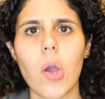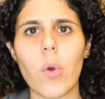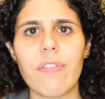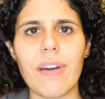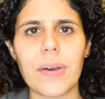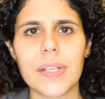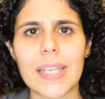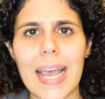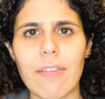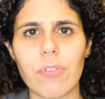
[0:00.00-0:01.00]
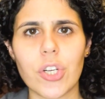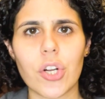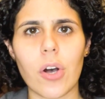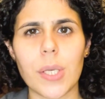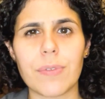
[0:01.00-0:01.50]
We found its average
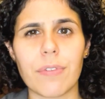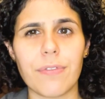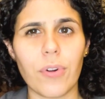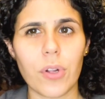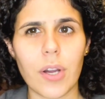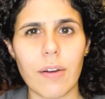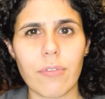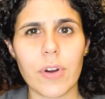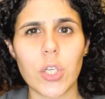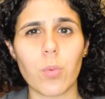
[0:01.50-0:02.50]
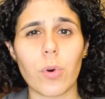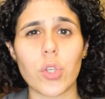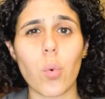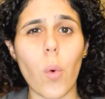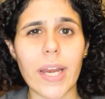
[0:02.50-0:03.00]
cost for full coverage were
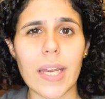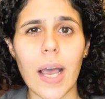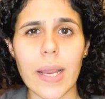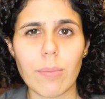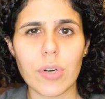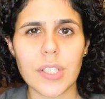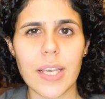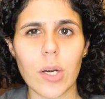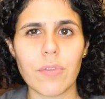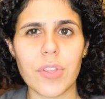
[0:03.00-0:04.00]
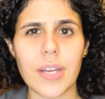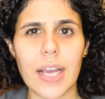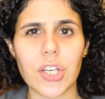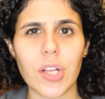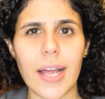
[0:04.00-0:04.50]
29% over the
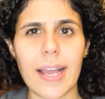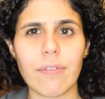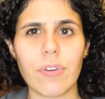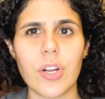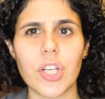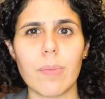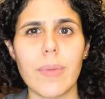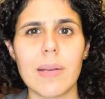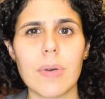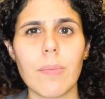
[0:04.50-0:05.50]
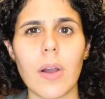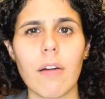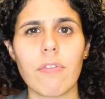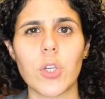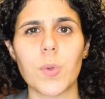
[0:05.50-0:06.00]
national average, and minimum
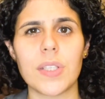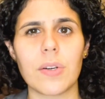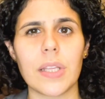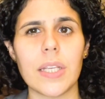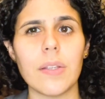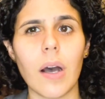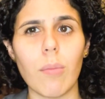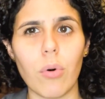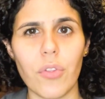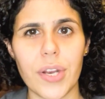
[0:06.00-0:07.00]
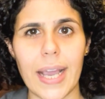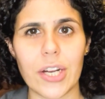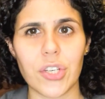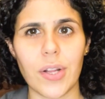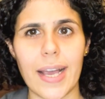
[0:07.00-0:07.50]
coverage was nearly double the
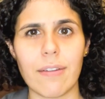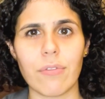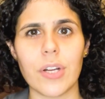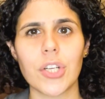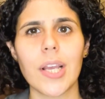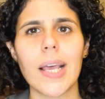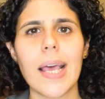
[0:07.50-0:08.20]
national average.